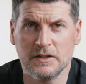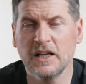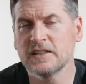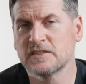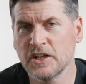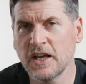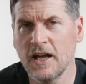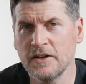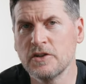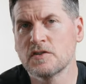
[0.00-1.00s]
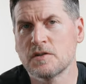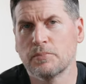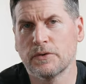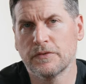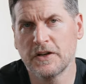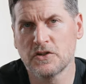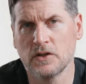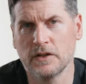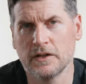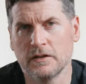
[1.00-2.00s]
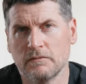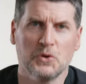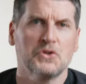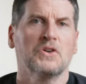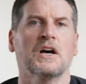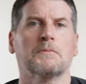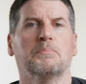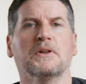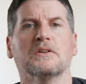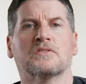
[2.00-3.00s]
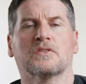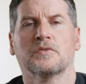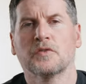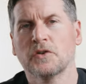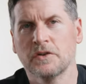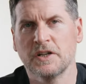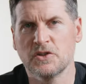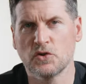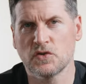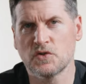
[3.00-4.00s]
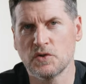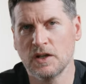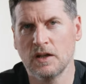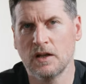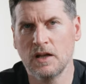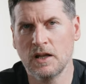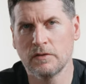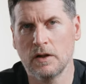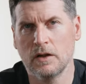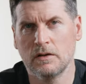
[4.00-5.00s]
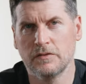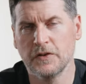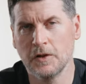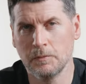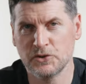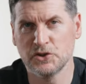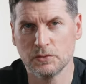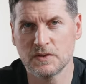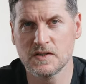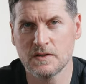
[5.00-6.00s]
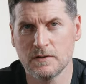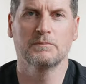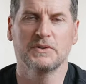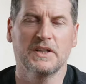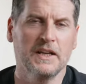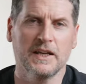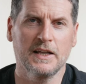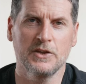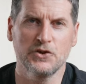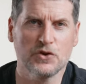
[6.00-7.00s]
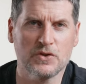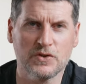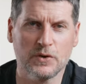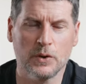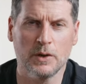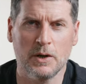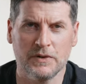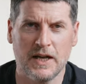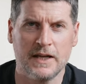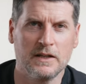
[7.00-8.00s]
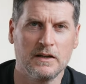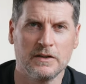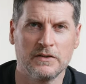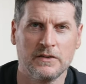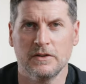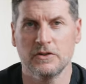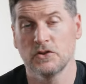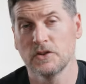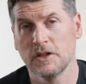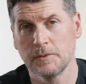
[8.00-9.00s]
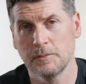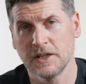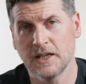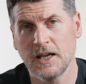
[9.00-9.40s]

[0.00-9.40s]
yes, you can use them professionally, but they're not built for industrial level film shoots. But then again, you shouldn't throw around any light. You should keep them in a